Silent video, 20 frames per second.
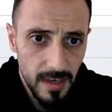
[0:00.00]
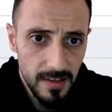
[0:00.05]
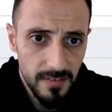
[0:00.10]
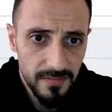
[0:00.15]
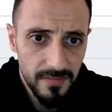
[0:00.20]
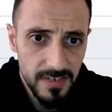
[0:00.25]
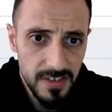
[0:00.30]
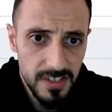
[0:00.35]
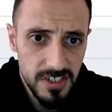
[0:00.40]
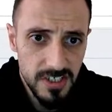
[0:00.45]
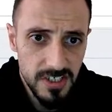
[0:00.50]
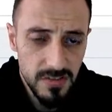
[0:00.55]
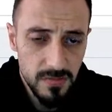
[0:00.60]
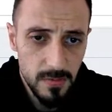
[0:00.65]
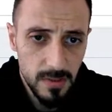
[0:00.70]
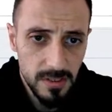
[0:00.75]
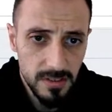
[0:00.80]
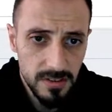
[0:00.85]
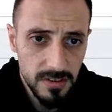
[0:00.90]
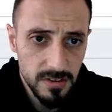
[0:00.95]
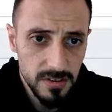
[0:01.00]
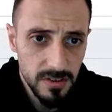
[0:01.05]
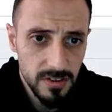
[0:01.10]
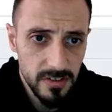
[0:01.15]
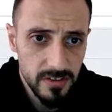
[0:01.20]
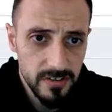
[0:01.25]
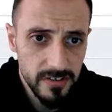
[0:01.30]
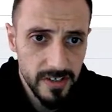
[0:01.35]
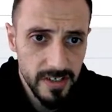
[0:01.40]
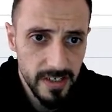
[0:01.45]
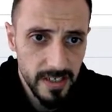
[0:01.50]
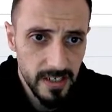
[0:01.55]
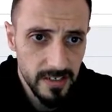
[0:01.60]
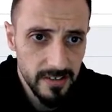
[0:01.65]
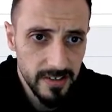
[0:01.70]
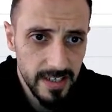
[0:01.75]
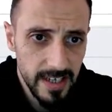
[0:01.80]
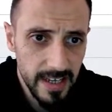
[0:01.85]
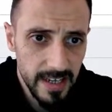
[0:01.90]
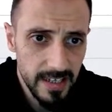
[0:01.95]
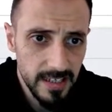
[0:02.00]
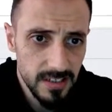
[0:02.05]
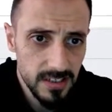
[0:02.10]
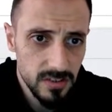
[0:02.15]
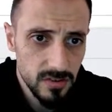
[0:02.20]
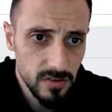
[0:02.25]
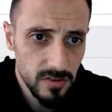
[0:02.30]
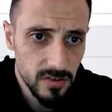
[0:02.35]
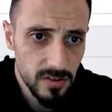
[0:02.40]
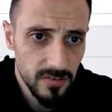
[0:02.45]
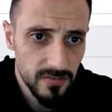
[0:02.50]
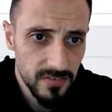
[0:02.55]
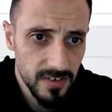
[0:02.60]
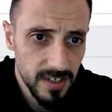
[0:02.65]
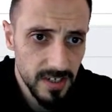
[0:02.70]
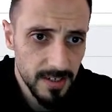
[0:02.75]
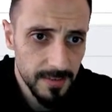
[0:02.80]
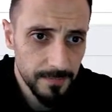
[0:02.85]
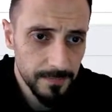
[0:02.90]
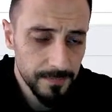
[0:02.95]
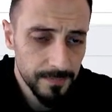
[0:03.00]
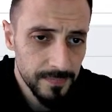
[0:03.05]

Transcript: we just wanted to cre create sort of a, um,